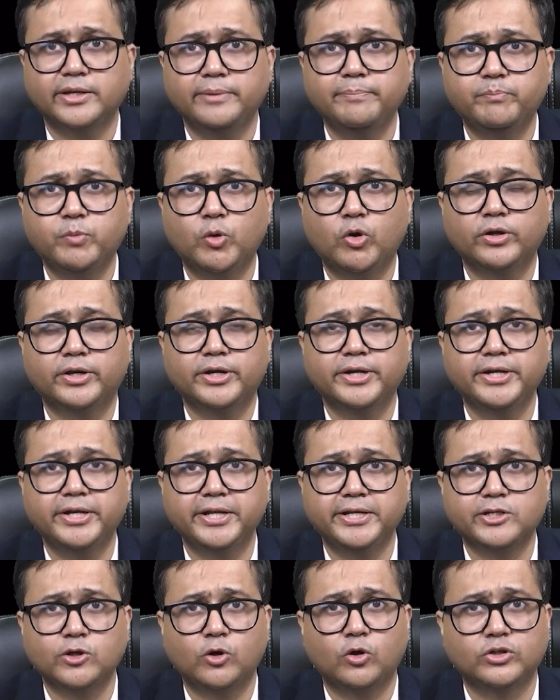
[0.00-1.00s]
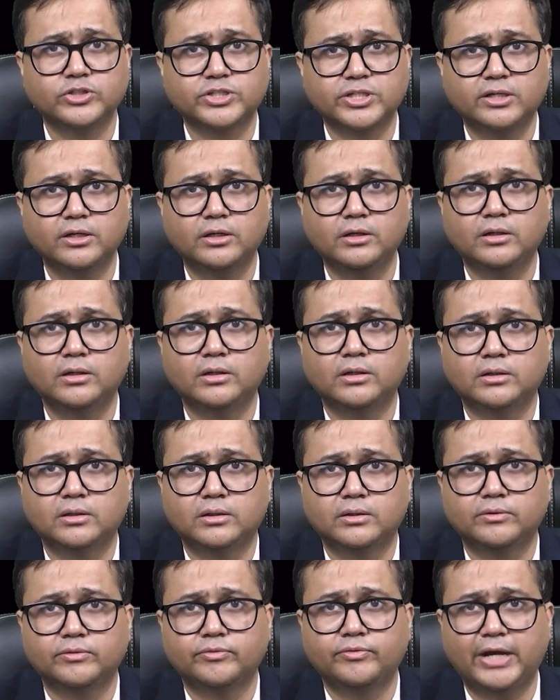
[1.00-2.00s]
important etiological
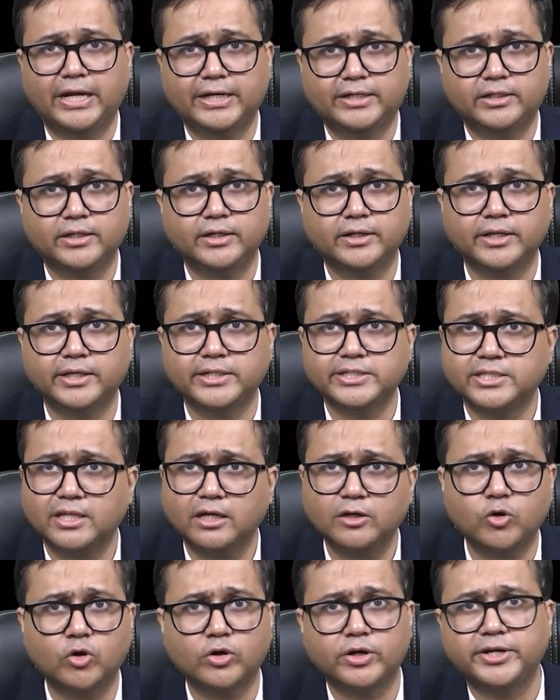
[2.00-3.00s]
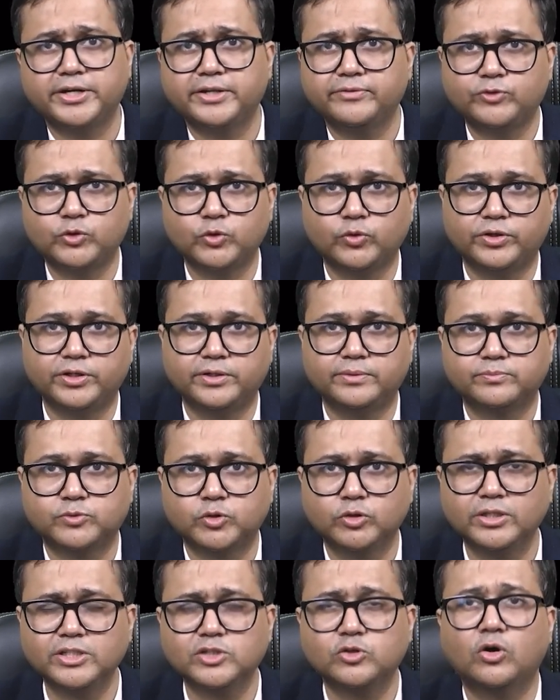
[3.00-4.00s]
factor is the cognitive theory. So
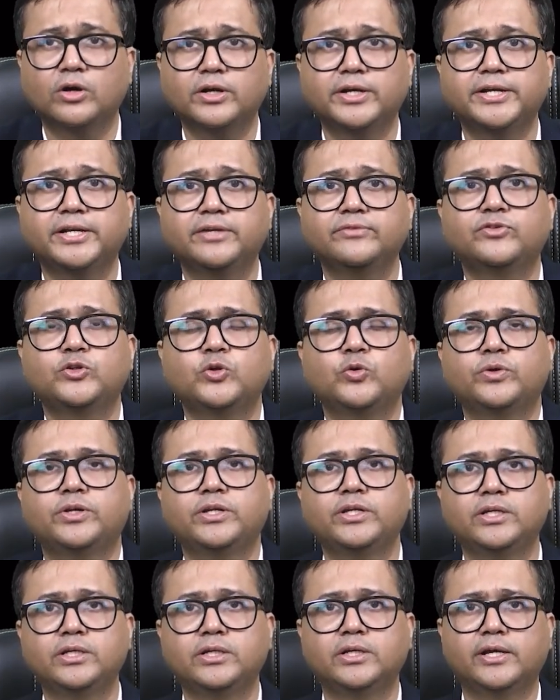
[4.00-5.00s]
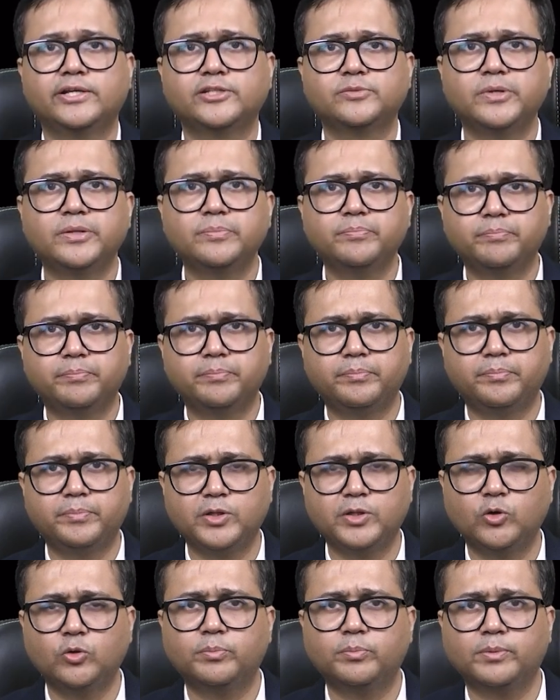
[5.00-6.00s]
this cognitive theory has been
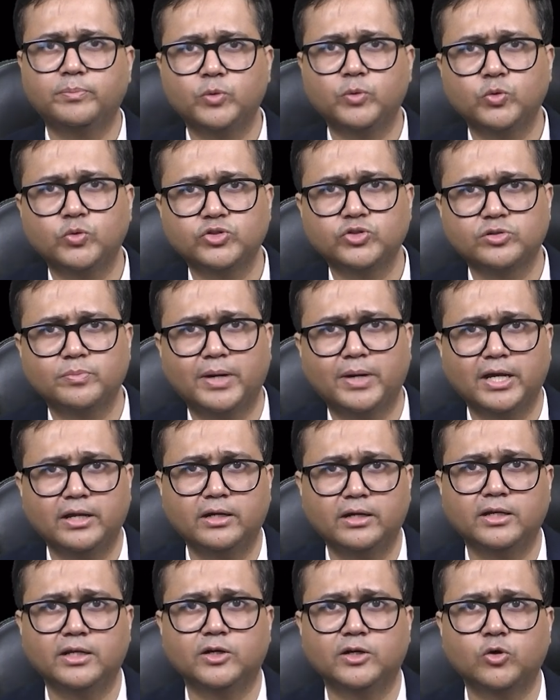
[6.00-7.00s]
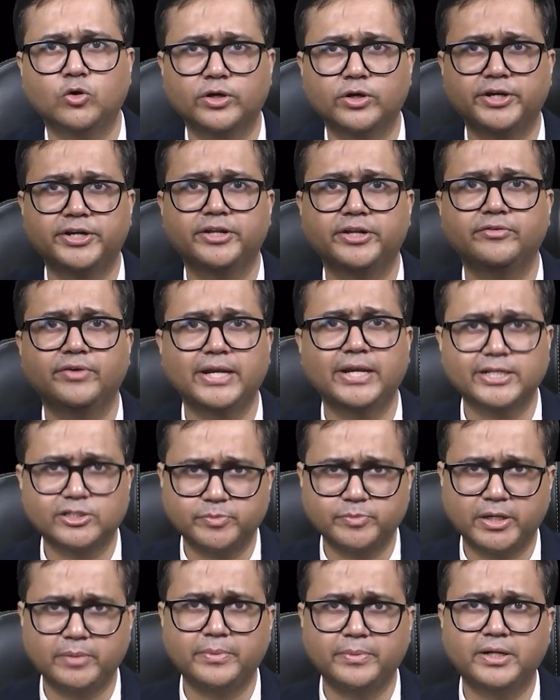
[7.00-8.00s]
you know proposed by cognitive and
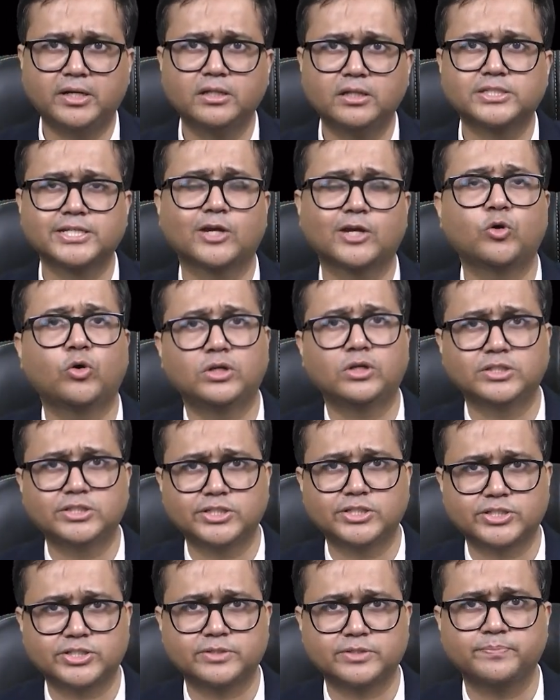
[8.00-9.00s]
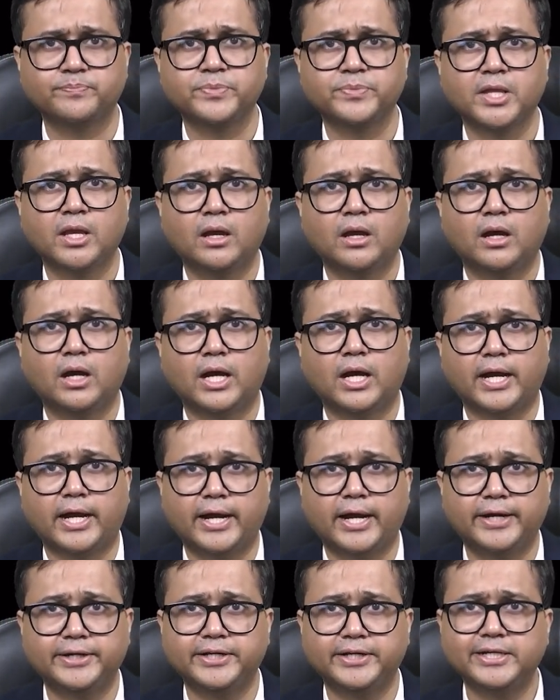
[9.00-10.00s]
experimental psychologists
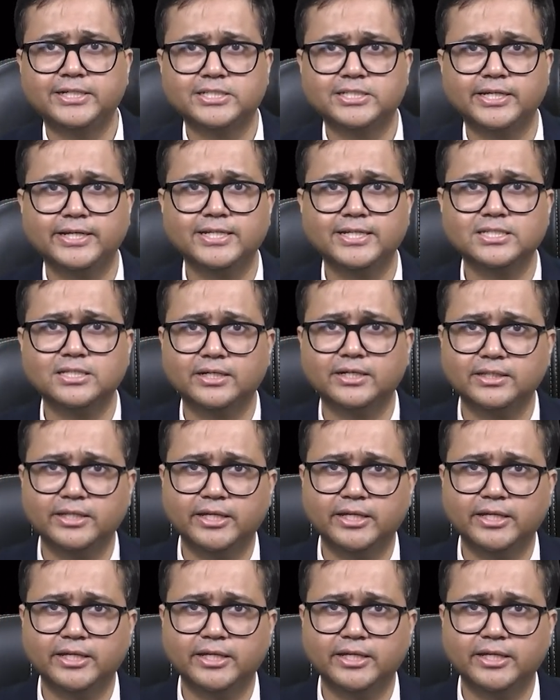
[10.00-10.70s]
and it says that